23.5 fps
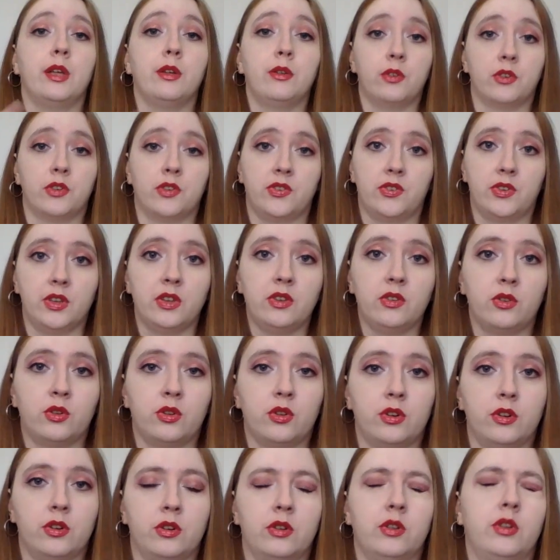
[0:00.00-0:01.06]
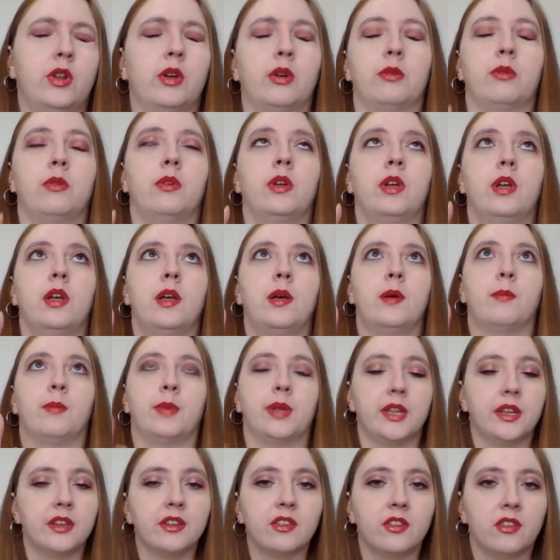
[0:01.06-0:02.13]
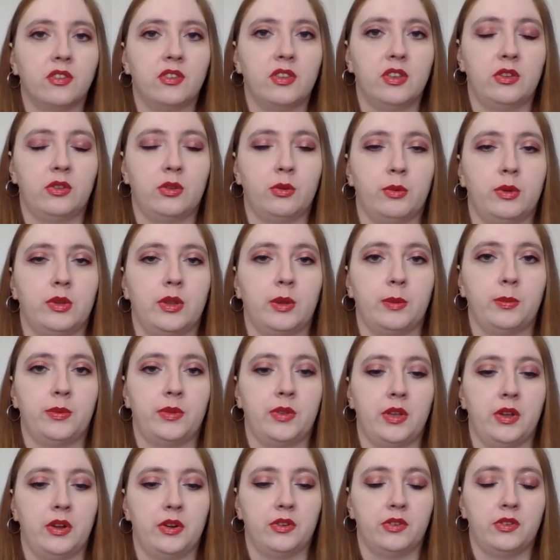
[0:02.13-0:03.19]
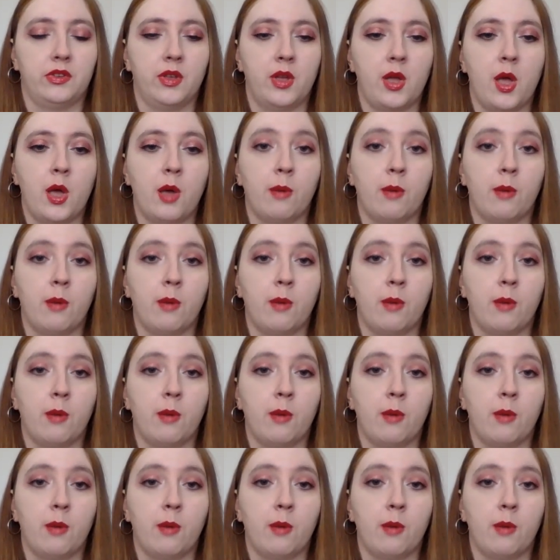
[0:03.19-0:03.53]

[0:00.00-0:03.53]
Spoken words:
older sister, no, my younger sister was upstairs,